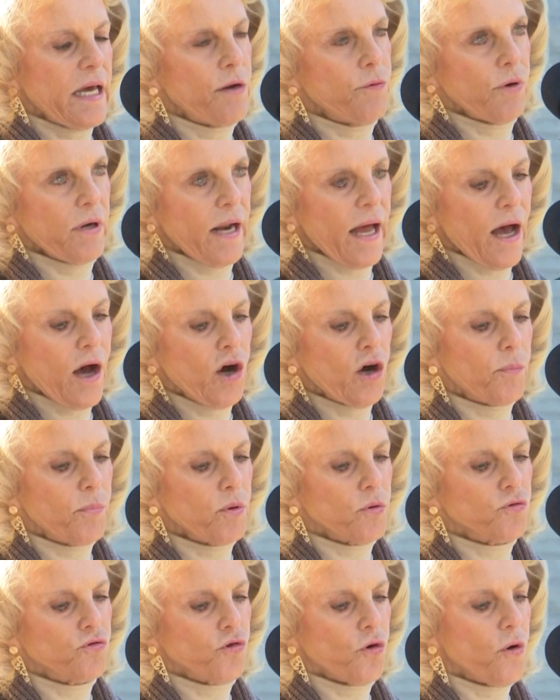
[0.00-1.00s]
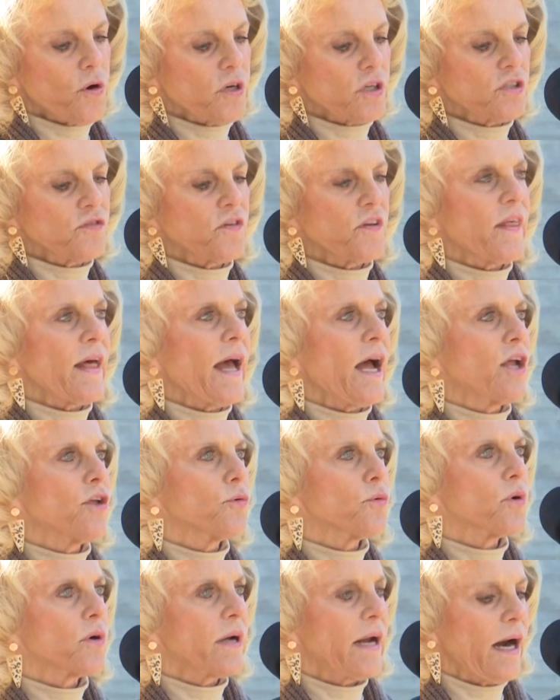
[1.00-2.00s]
Henry and I hope you'll join us for the
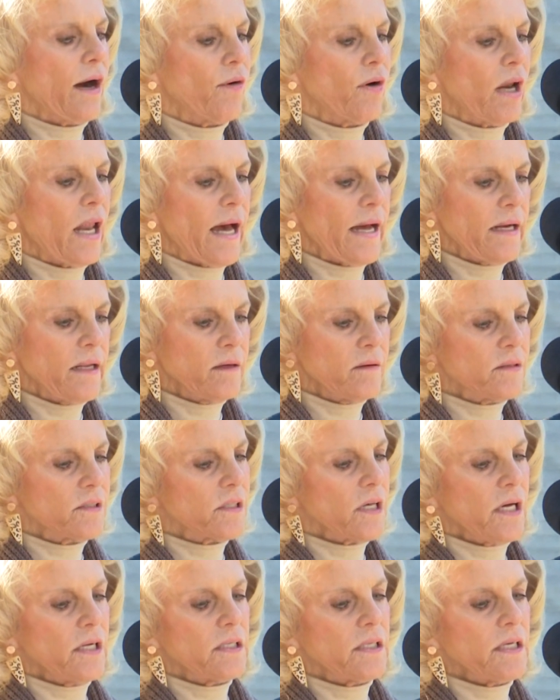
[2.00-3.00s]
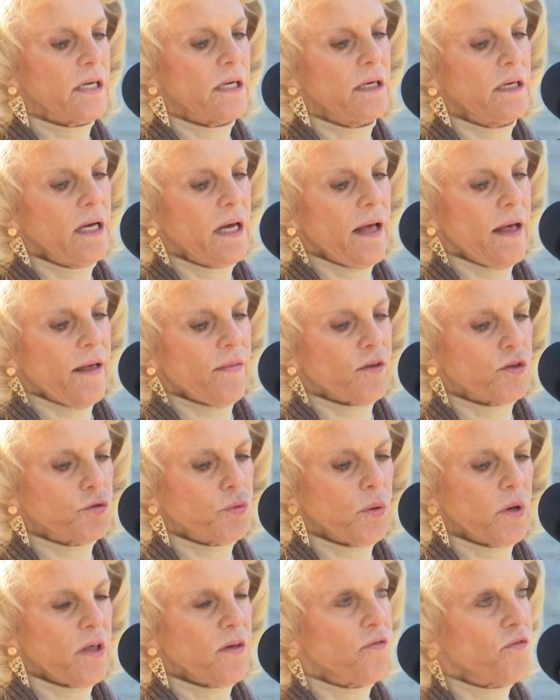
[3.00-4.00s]
annual carol lighting Sunday,
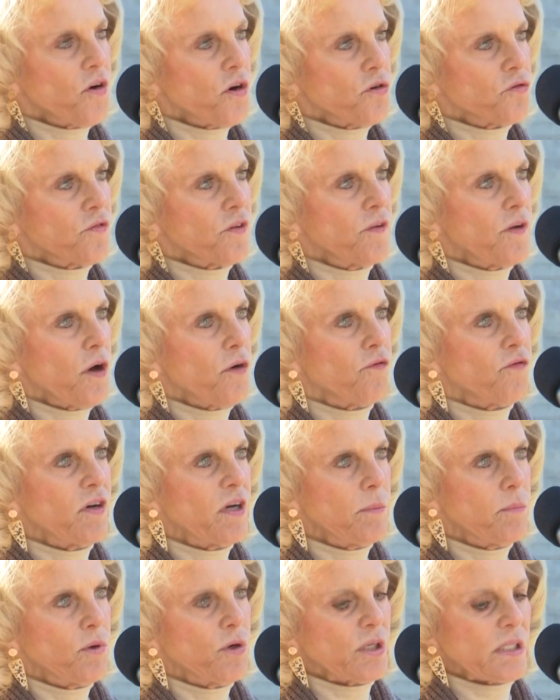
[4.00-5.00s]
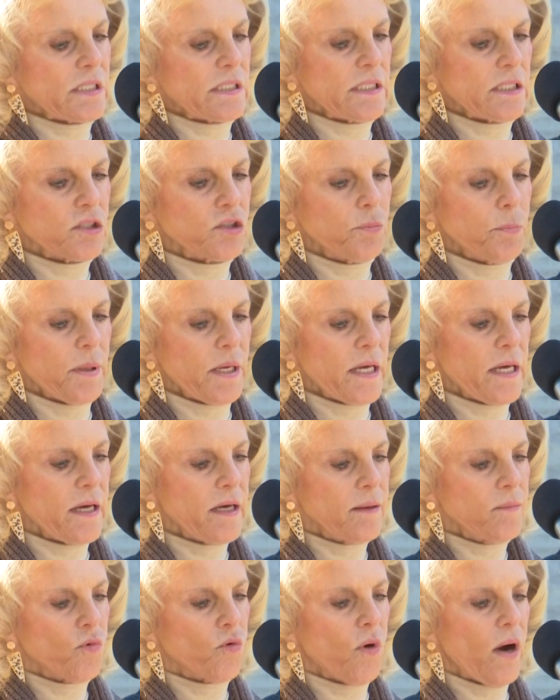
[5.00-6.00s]
the 21st of November 6
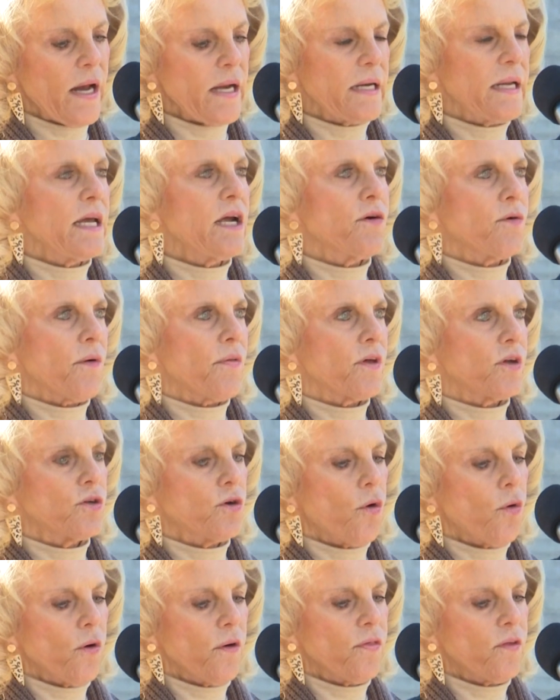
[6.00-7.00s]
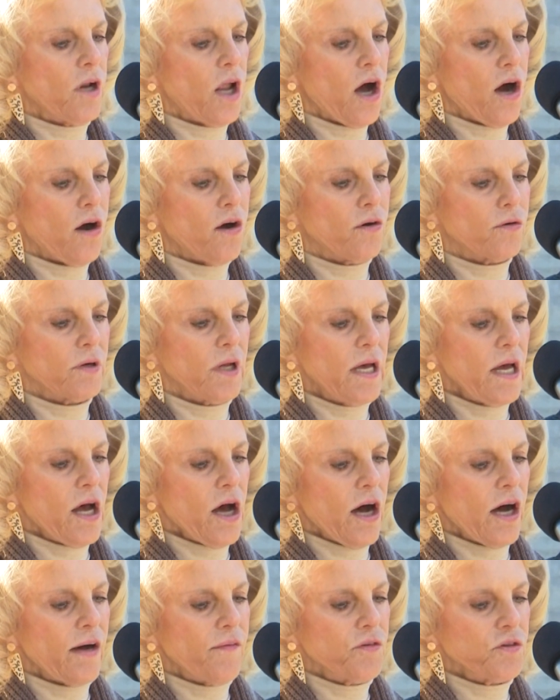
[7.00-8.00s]
p.m. right here on the north lawn
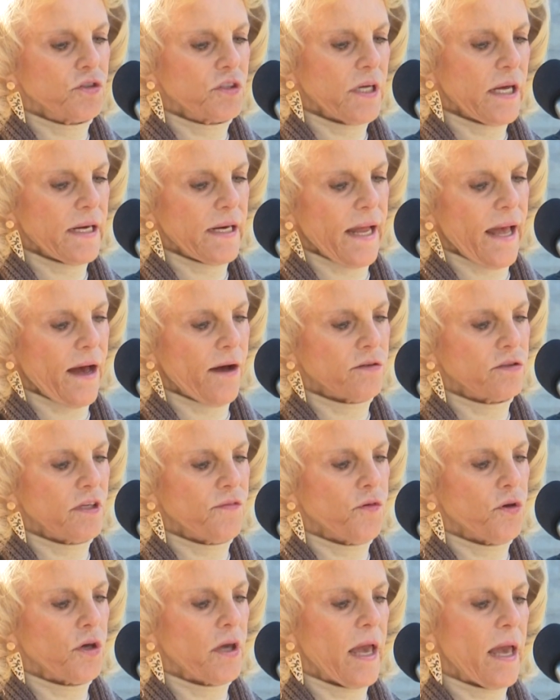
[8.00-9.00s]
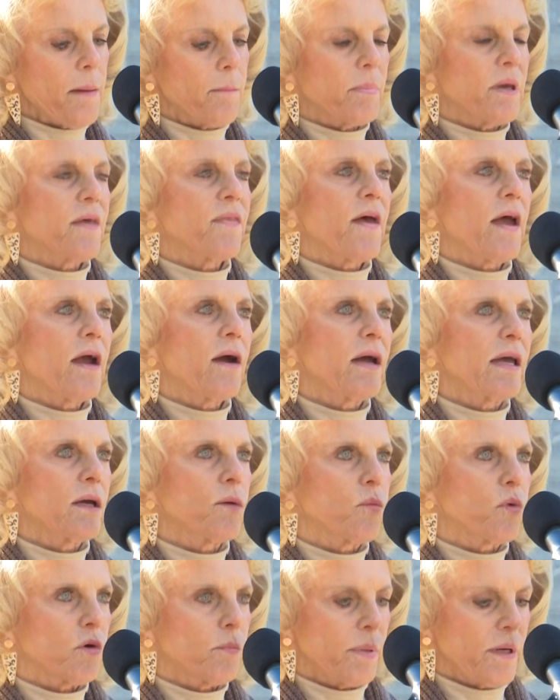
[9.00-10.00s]
of the State House. If you can't be there,
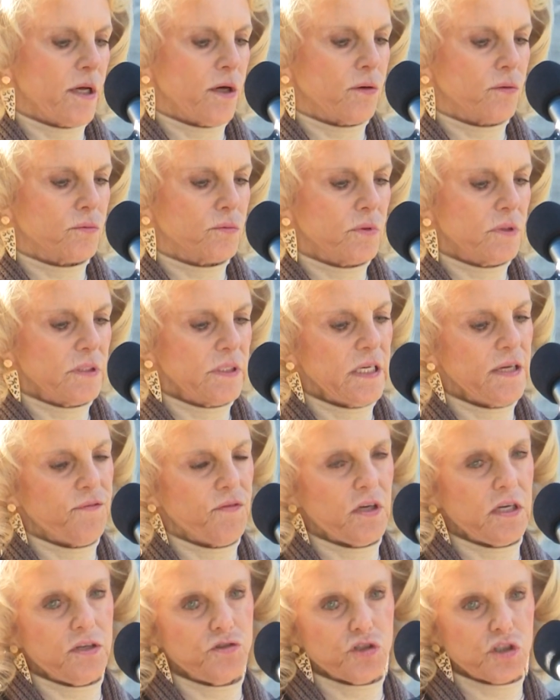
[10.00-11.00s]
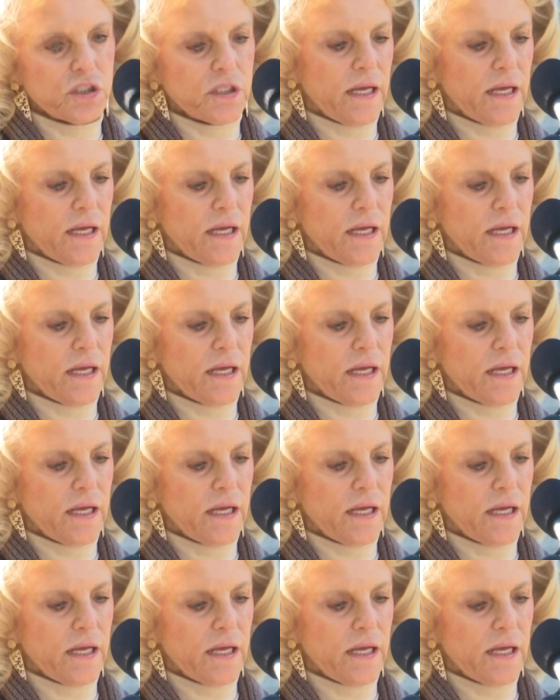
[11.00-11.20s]
it will be on TV